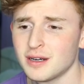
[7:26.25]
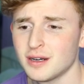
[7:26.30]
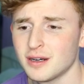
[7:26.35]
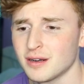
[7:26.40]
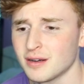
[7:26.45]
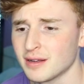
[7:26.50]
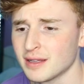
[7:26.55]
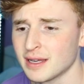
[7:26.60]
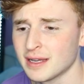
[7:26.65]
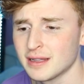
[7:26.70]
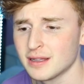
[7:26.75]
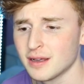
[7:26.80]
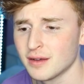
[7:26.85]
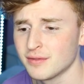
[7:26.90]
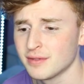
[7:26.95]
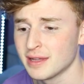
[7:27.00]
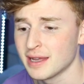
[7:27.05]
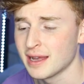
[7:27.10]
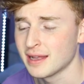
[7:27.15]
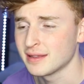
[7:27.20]
Oh, I
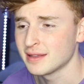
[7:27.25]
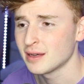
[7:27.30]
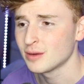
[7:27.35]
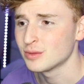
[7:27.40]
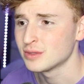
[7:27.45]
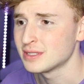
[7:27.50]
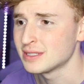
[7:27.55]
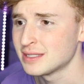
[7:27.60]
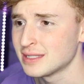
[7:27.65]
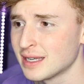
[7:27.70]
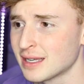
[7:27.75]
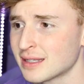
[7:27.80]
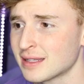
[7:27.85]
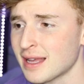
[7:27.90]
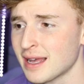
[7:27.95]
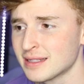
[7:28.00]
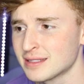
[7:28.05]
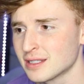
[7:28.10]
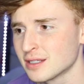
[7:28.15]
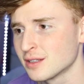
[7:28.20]
love that. That was sick.
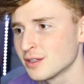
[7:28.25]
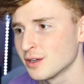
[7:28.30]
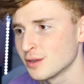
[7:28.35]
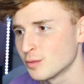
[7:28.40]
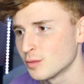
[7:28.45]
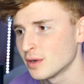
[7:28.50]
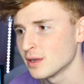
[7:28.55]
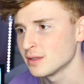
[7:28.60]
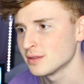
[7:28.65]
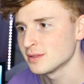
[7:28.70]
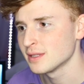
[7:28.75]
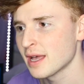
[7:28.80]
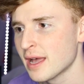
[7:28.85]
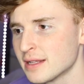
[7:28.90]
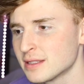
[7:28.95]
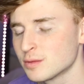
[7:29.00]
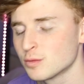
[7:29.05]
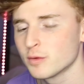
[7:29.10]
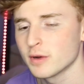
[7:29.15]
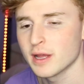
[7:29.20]
That's a good one.
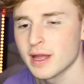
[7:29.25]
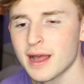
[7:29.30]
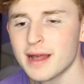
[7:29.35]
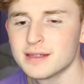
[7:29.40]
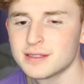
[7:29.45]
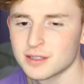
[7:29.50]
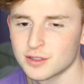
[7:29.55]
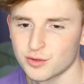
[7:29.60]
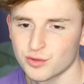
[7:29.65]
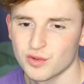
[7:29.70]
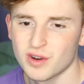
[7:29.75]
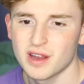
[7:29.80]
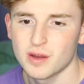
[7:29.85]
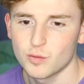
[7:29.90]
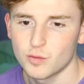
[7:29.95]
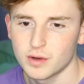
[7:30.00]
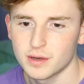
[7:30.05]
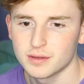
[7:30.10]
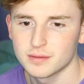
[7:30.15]
That's that's a great